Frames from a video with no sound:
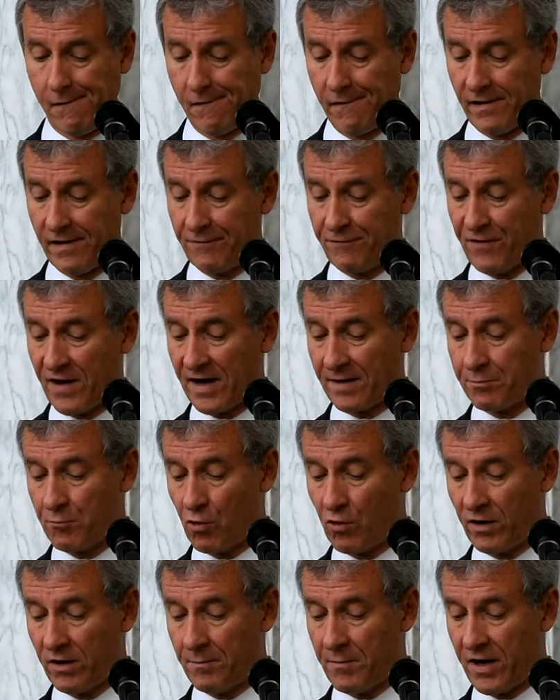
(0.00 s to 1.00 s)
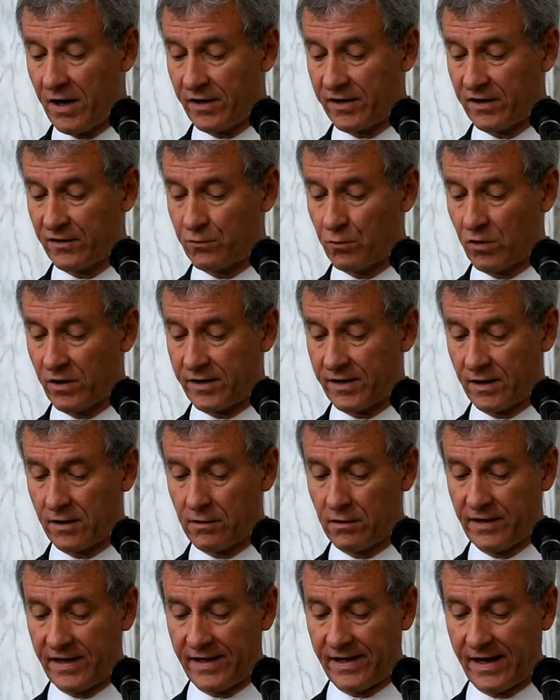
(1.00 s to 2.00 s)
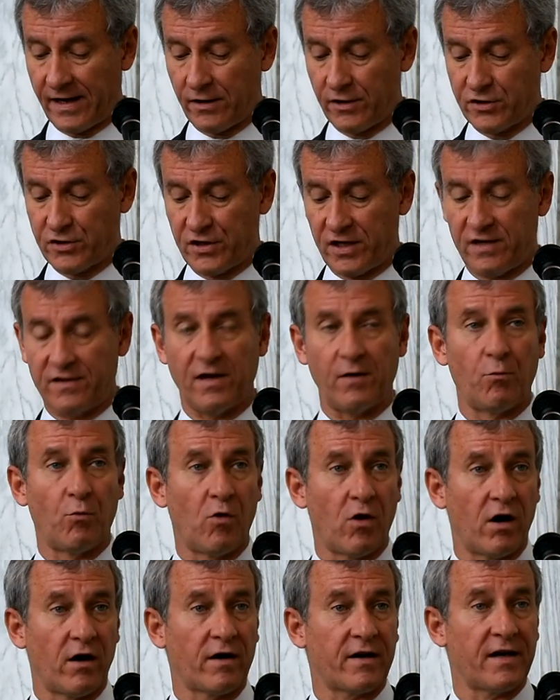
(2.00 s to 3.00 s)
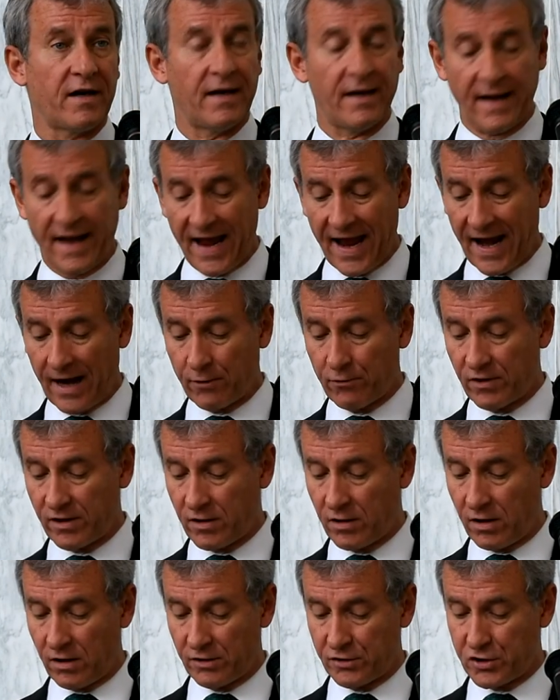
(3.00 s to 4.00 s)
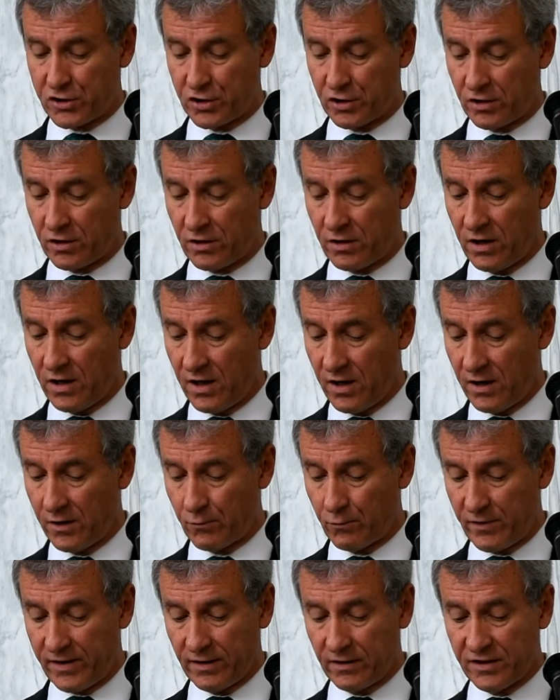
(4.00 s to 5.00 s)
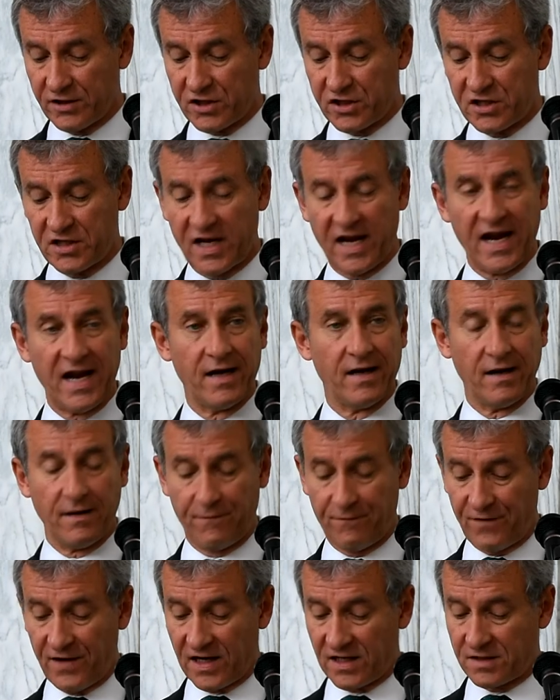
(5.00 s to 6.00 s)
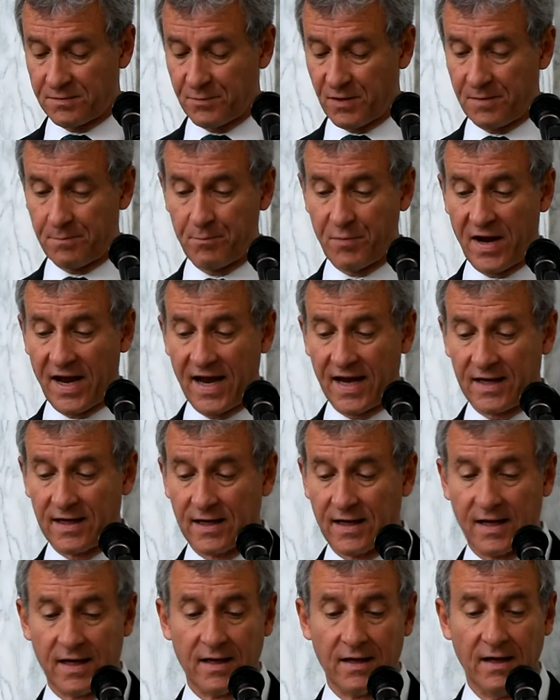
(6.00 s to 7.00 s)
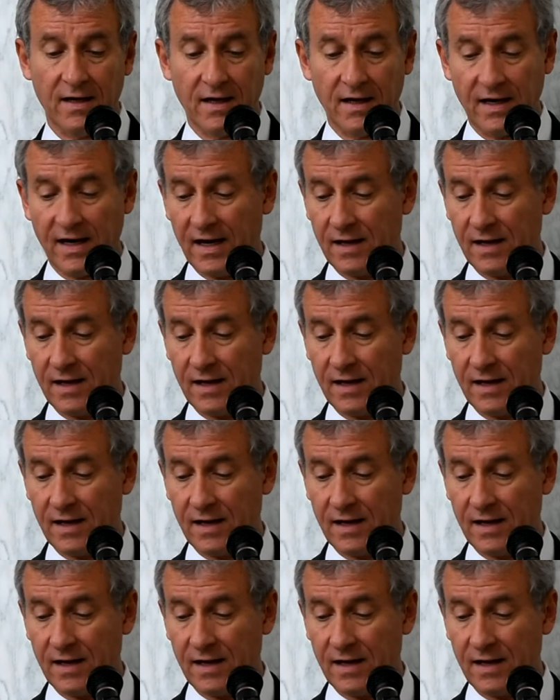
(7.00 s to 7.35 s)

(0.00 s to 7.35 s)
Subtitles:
In fact, more Americans work in clean energy than work in agriculture, real estate, investment banking,